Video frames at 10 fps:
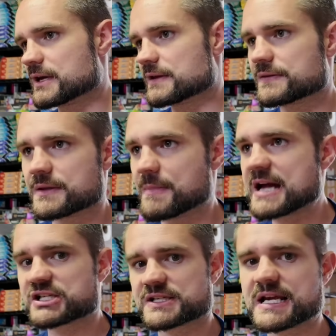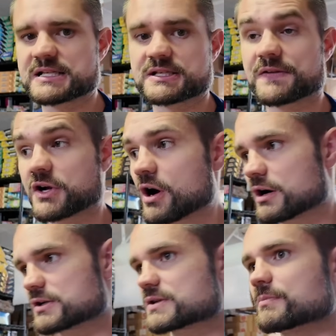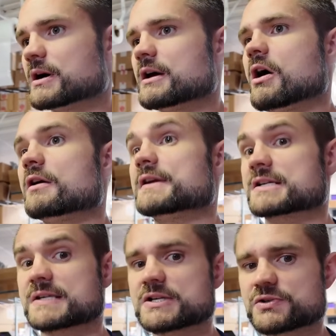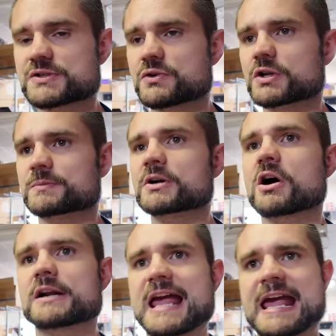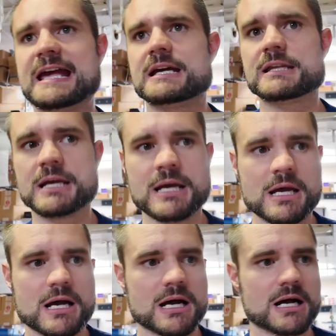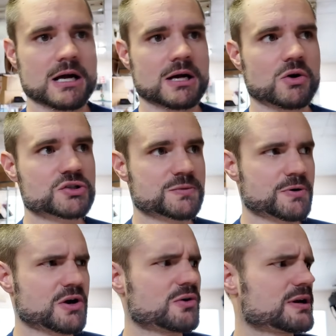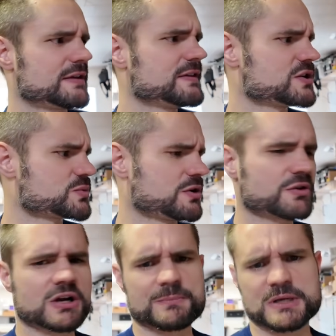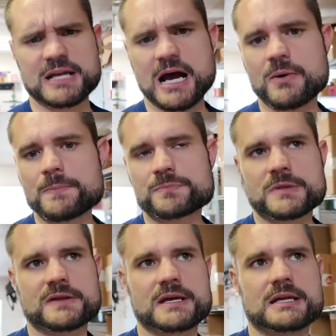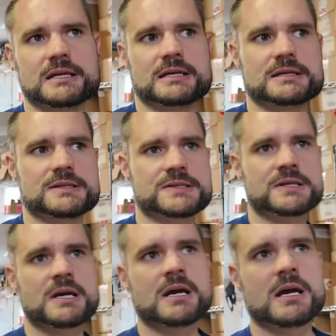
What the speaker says: the Magic sets, not the cards, but all the accessories. So Ultimate Guard and Ultra Pro, and I think there's one other company now that is